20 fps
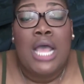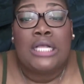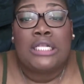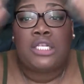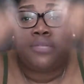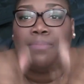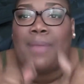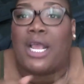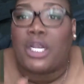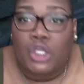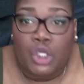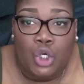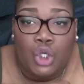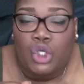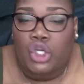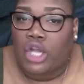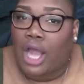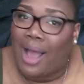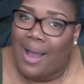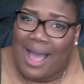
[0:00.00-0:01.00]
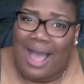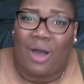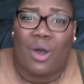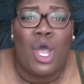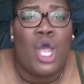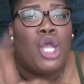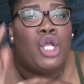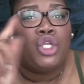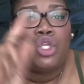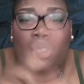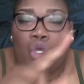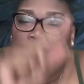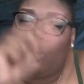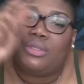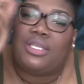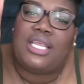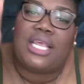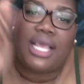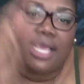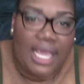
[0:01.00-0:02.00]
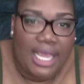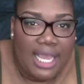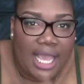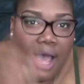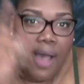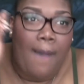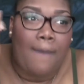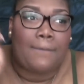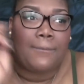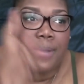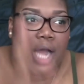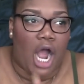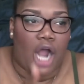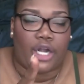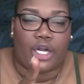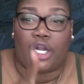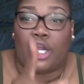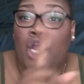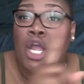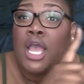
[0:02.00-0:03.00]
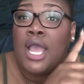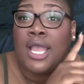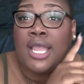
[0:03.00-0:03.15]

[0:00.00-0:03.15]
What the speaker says: special shout out to Tia Bonner.